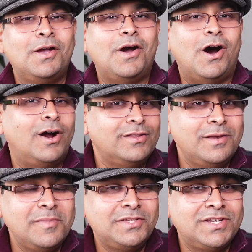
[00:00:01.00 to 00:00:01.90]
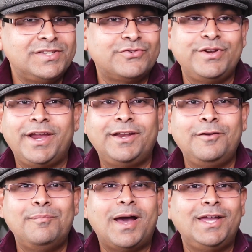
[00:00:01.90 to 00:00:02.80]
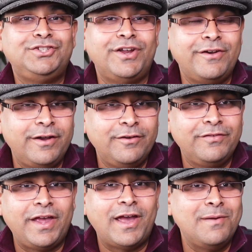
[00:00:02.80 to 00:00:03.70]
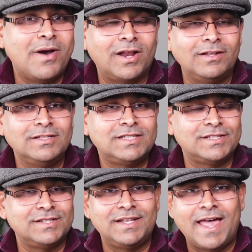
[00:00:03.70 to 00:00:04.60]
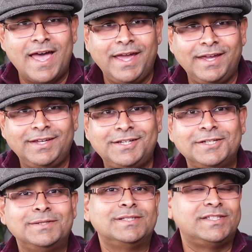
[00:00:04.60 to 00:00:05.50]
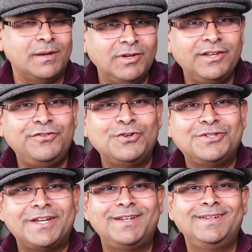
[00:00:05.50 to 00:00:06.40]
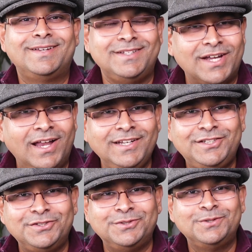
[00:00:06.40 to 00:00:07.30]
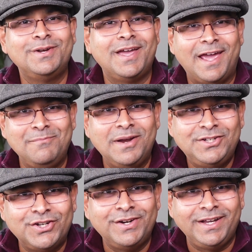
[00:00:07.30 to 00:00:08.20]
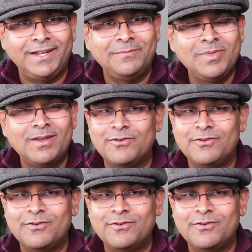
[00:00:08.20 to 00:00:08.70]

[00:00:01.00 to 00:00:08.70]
Are the images created by generative AI models like Stable Diffusion, DALL-E 2, and Midjourney,